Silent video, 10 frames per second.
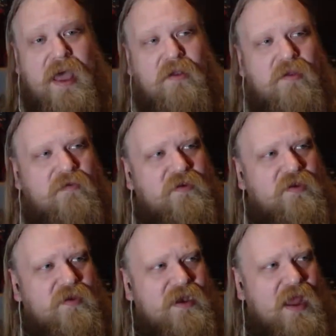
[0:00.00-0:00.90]
I don't know if they're
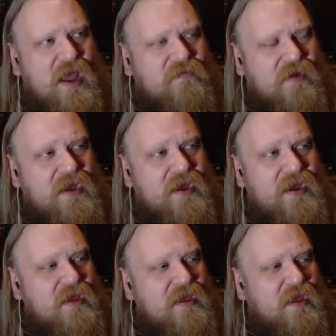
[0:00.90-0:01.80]
doing it every
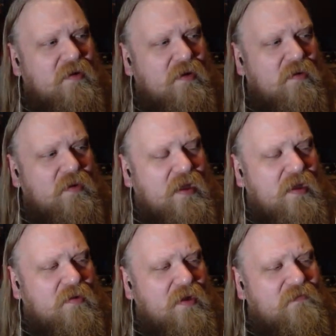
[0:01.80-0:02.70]

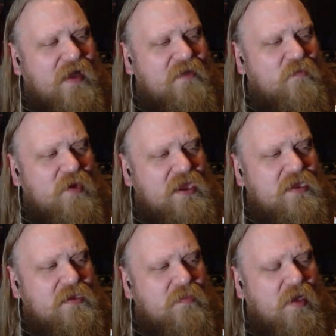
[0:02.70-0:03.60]
on a
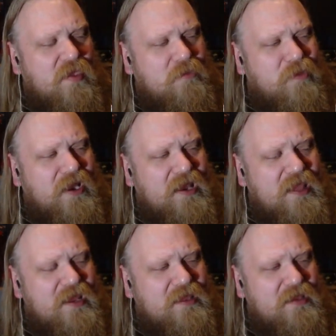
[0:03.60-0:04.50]
5-week month,
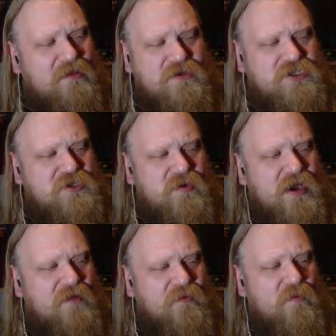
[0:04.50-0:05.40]
but I think that they're
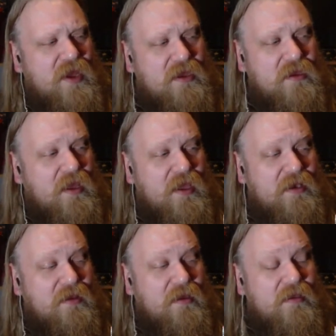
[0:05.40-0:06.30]
just doing it every week.
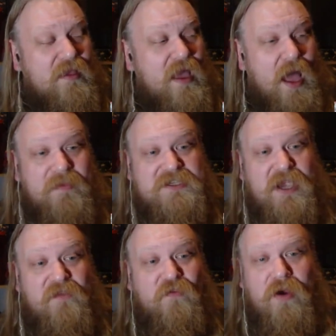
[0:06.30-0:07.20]
And I'm
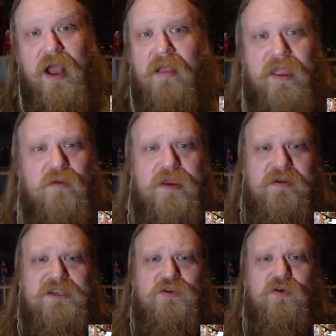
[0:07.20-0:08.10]
excited for it. I like
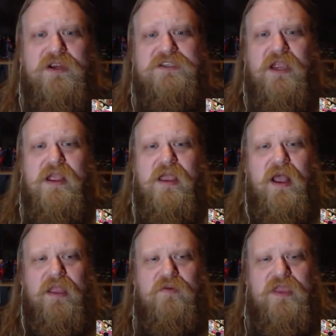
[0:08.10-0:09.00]
weekly stories.
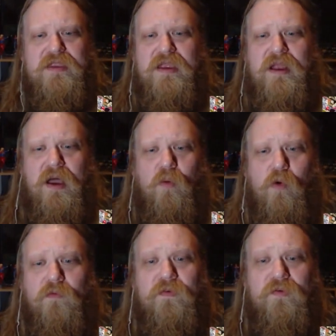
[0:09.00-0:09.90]
I like when they did
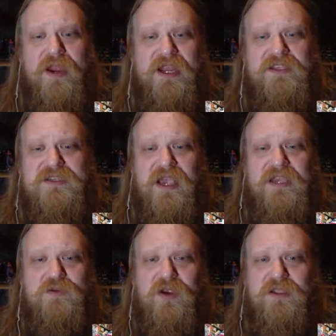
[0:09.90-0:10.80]
Wolverines
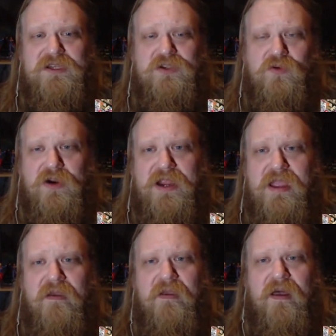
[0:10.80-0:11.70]
as a weekly story.
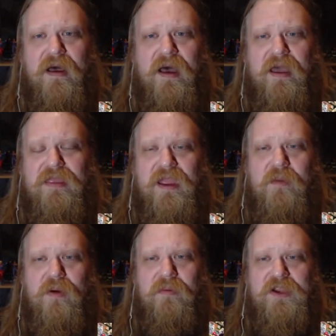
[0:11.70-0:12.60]
I think
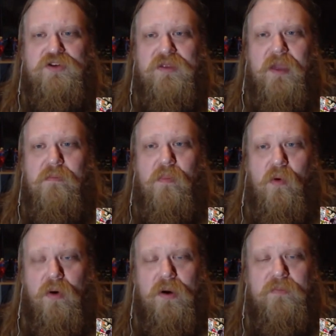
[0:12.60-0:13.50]
I probably enjoyed that
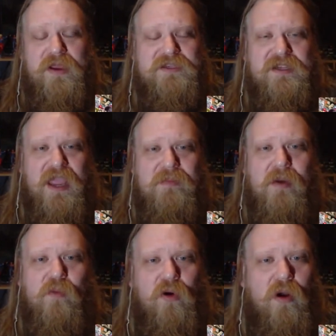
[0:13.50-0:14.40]
more because it came
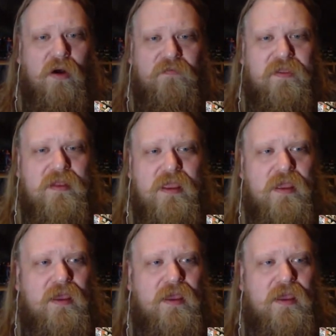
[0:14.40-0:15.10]
out more often.